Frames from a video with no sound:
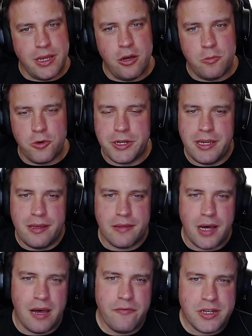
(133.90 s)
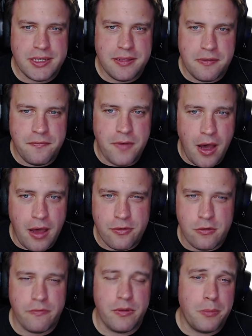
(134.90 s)
Elmer Keith, obviously the
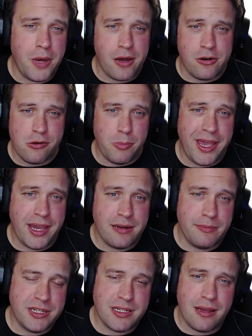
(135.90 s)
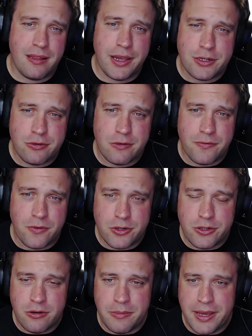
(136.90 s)
father of the modern Magnum, as I like to refer
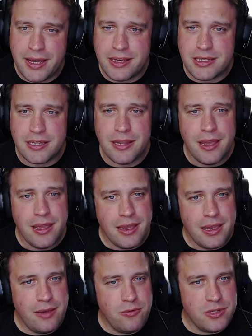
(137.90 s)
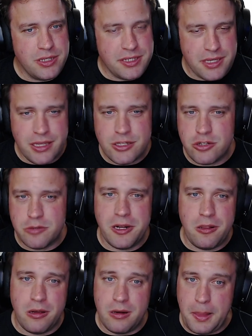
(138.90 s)
to him as, and he was
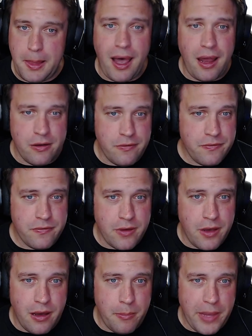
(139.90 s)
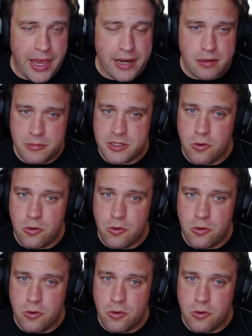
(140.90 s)
instrumental on a lot of uh, Magnums.